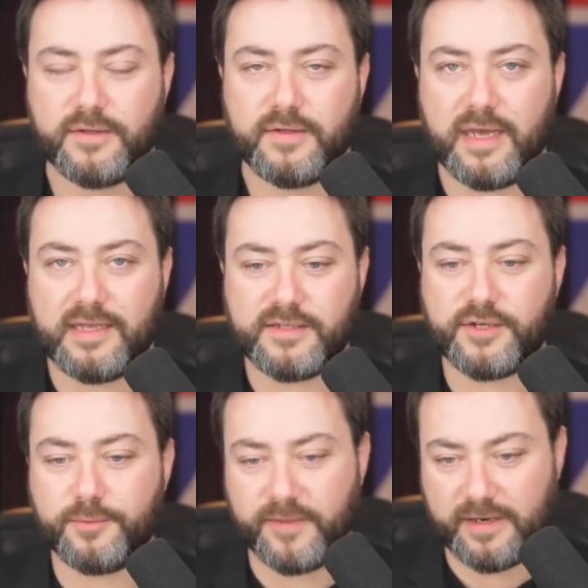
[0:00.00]

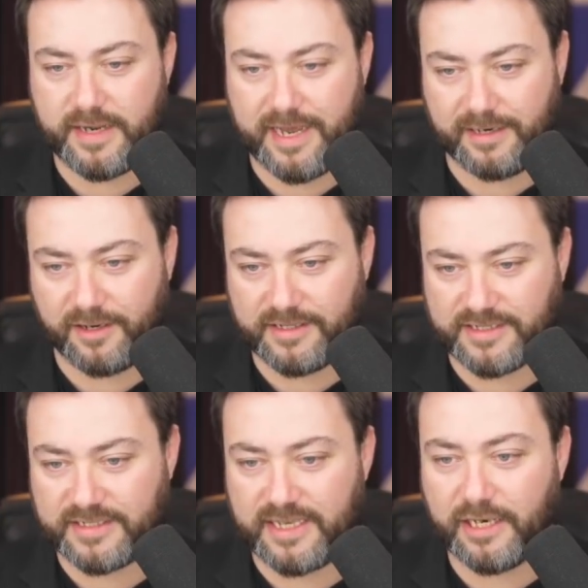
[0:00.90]
Anscombe then
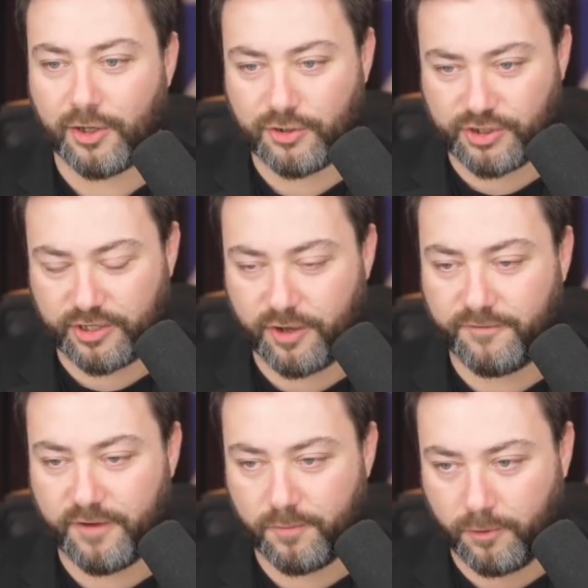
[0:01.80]
analyzes the logic of
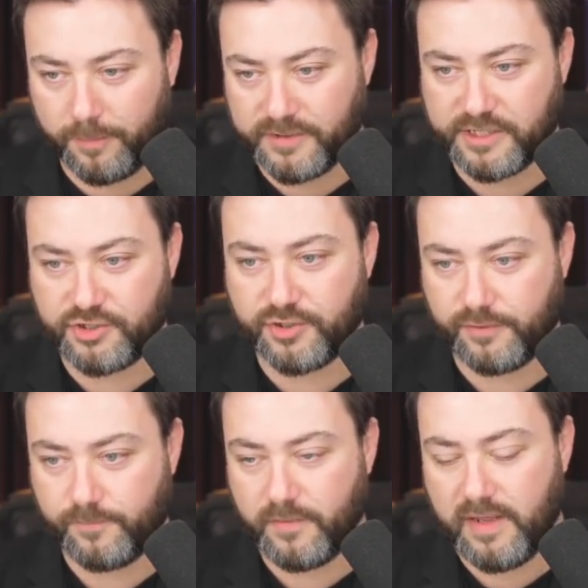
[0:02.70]
her proposition.
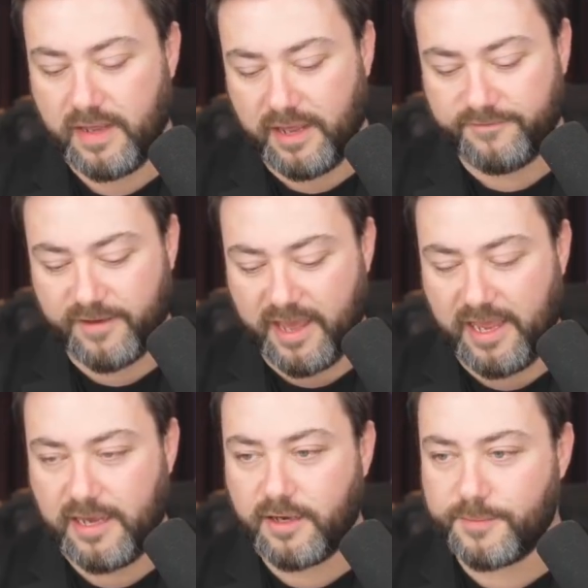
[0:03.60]
If
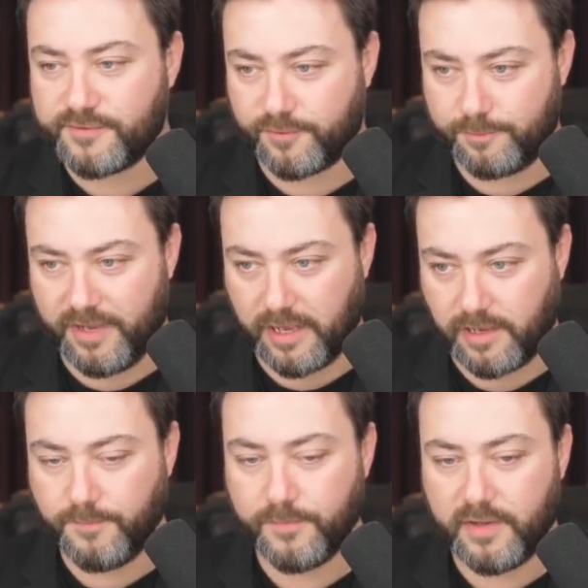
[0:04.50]
A comes from B,
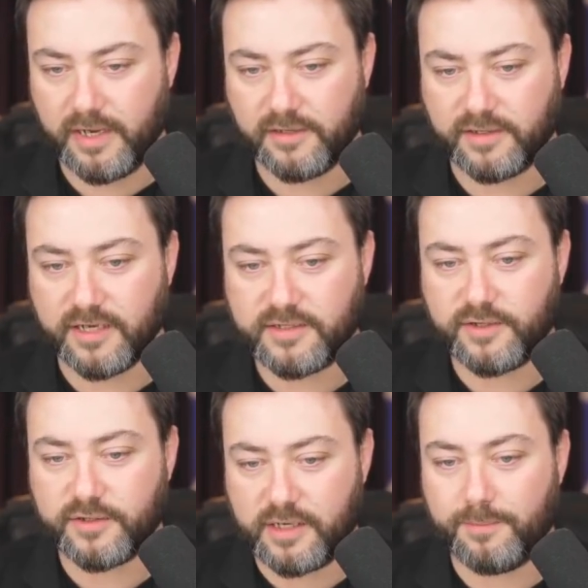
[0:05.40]
it does
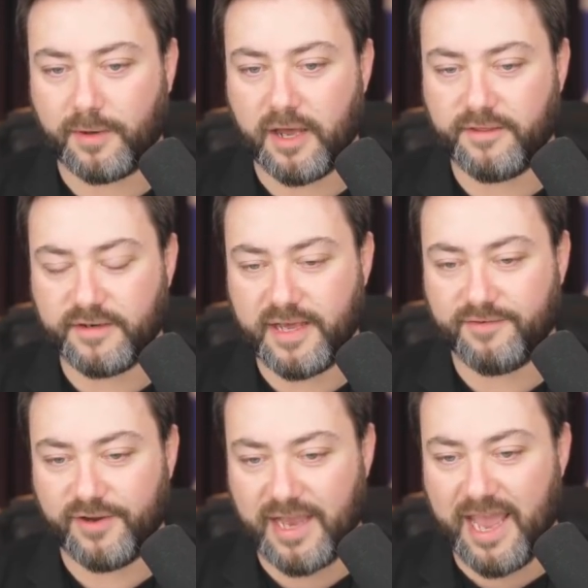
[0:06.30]
not imply that
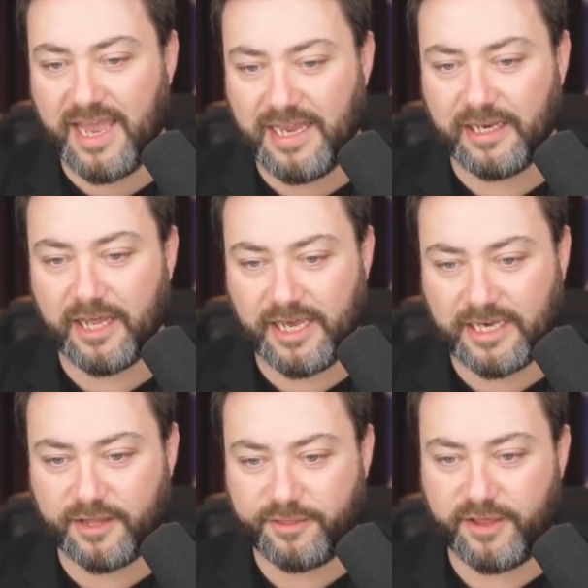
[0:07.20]
every A-like
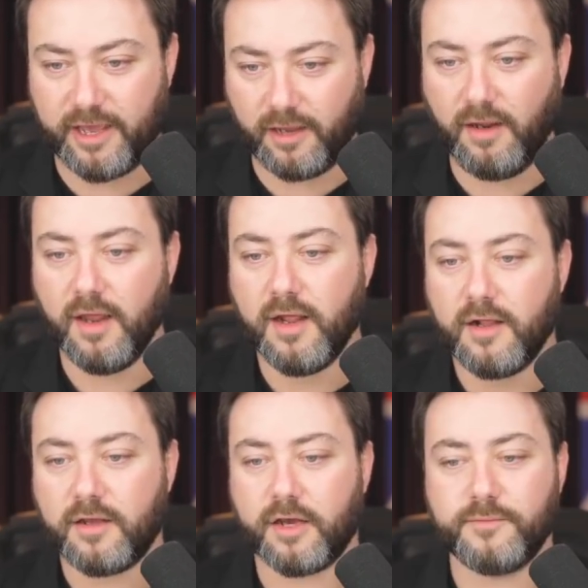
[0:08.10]
thing
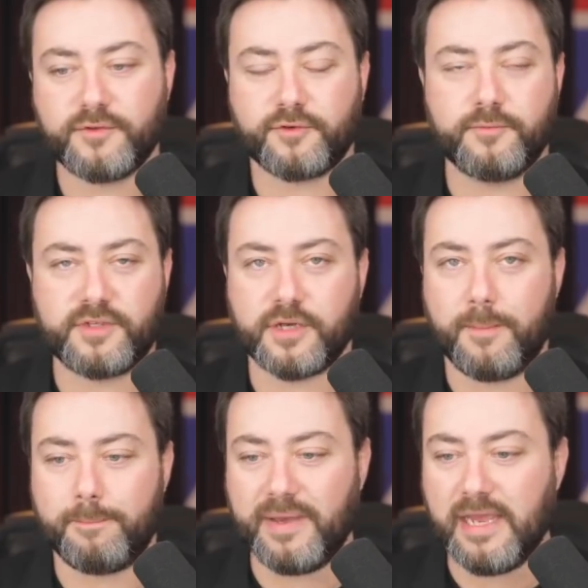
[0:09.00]
comes from some
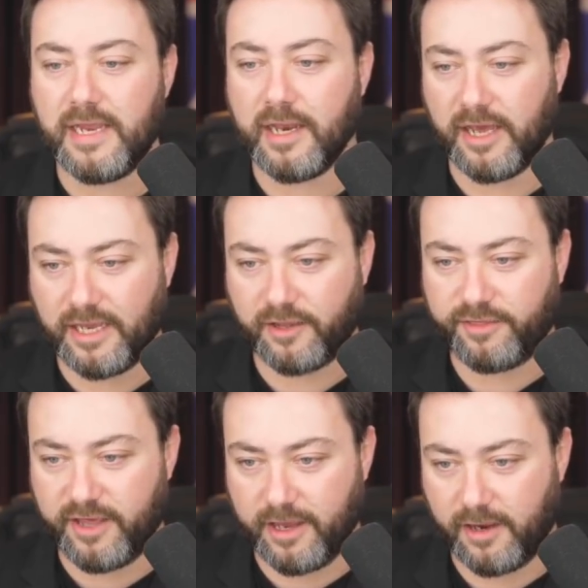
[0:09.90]
B-like
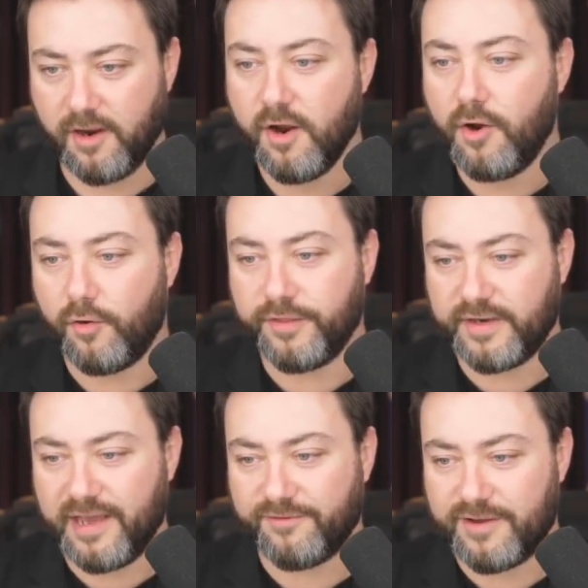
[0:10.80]
thing, or that
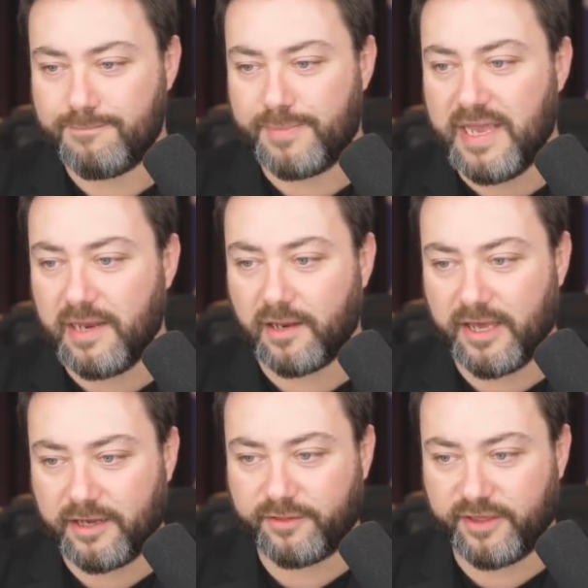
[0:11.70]
every
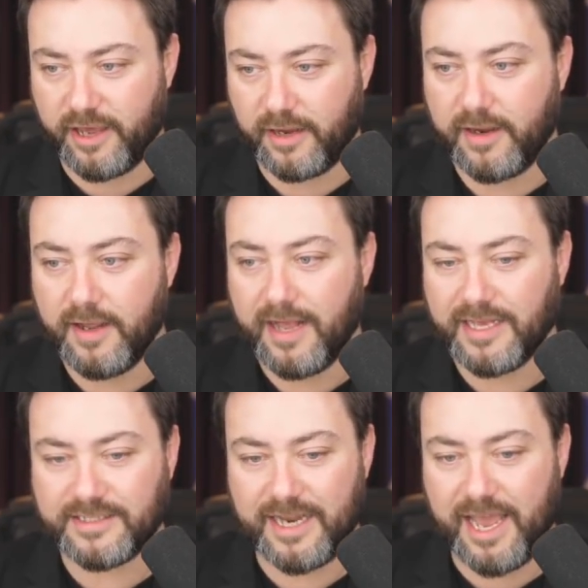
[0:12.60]
B-like thing
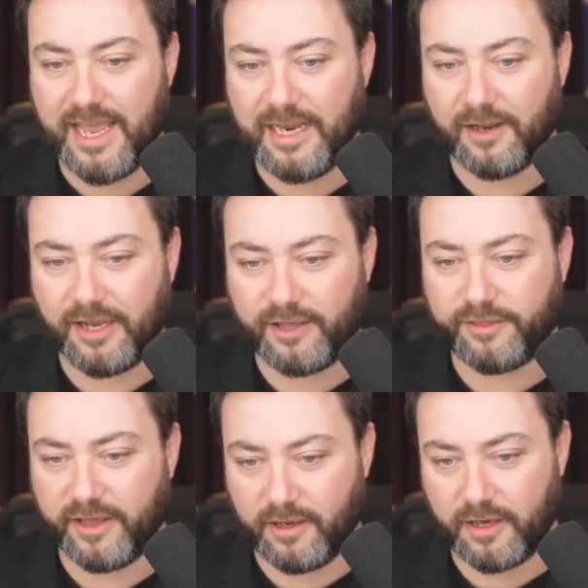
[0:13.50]
has an A-like
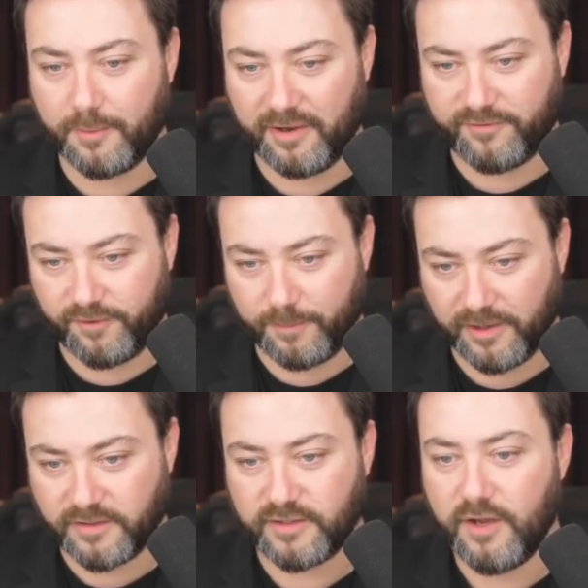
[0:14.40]
thing coming from
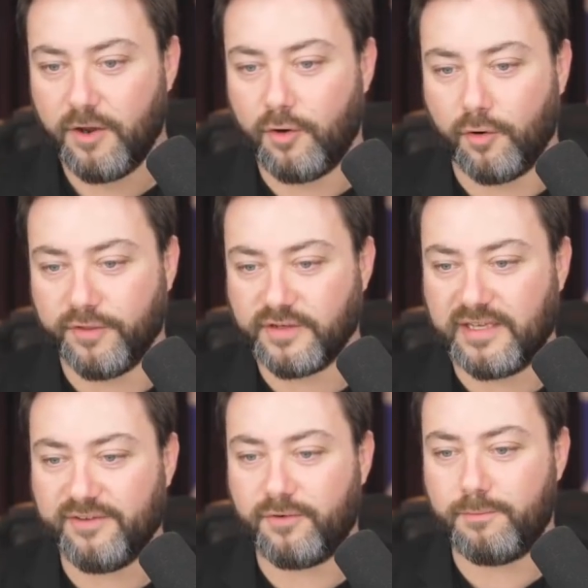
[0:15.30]
it, or that
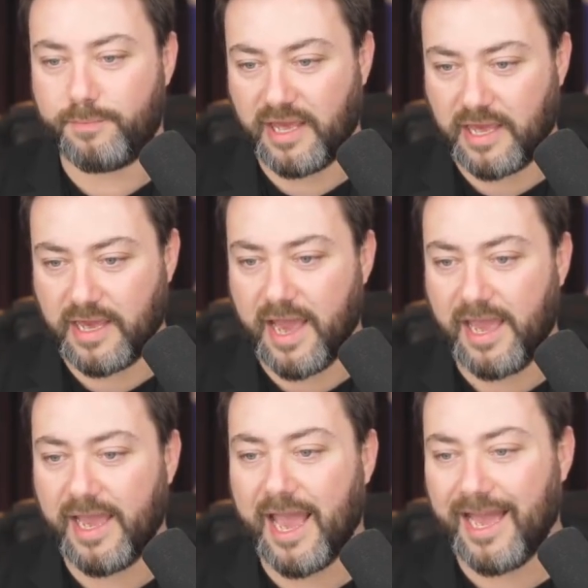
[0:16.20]
given B, A
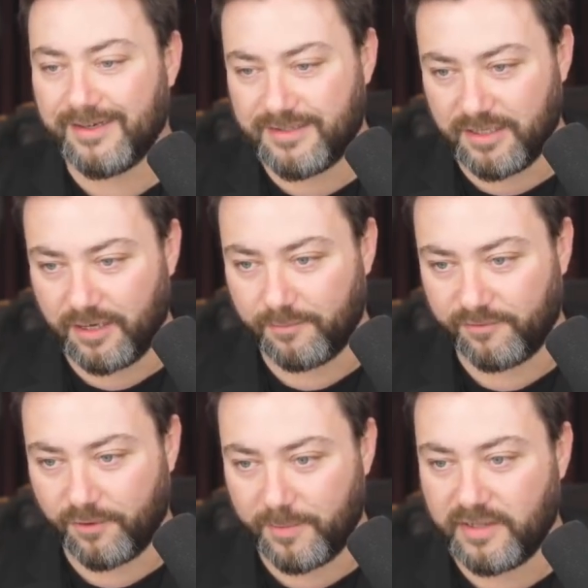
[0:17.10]
had to come
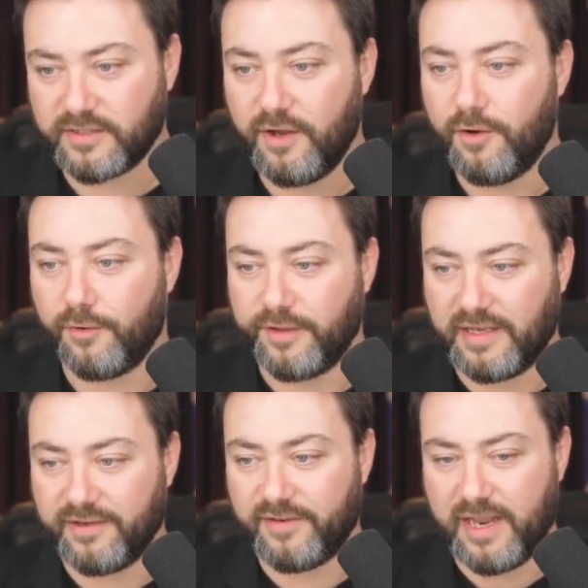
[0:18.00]
from it, or that
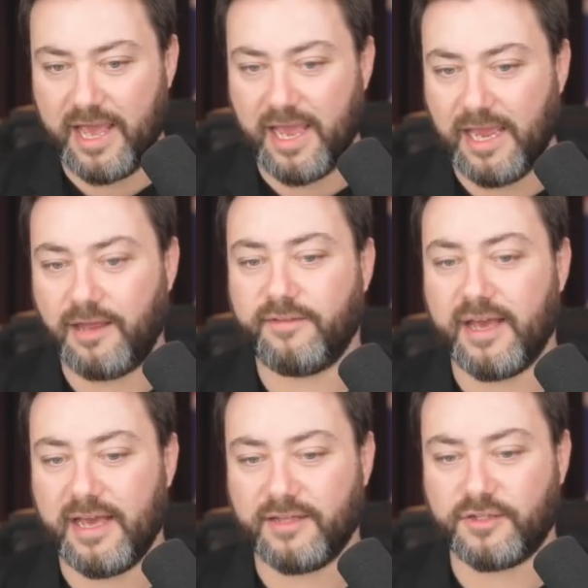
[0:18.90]
given A, there
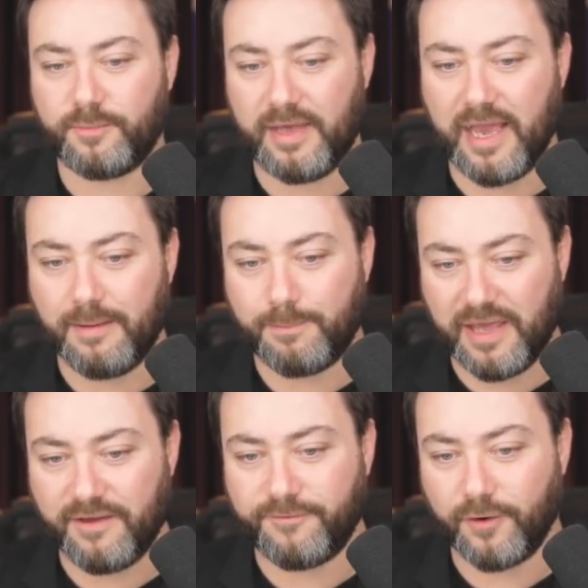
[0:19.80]
had to be a
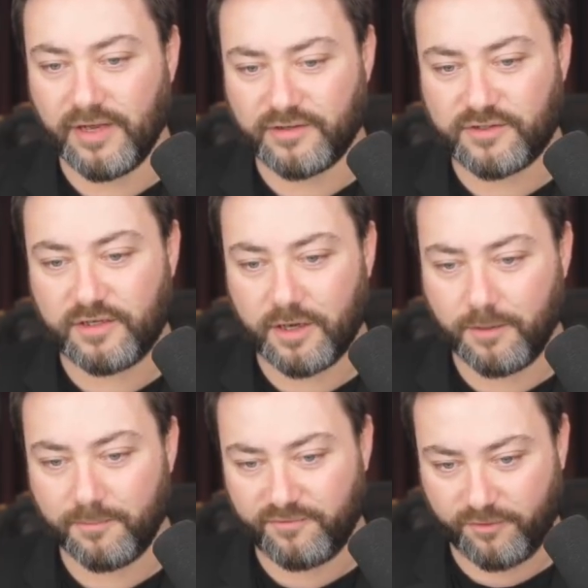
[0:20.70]
B for it to
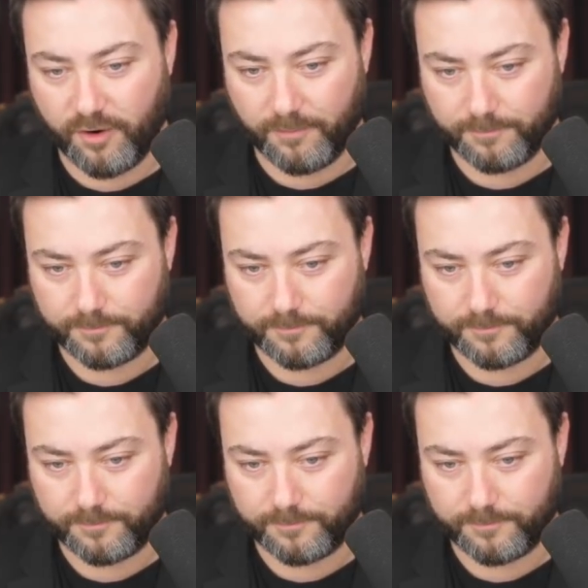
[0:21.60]
come from.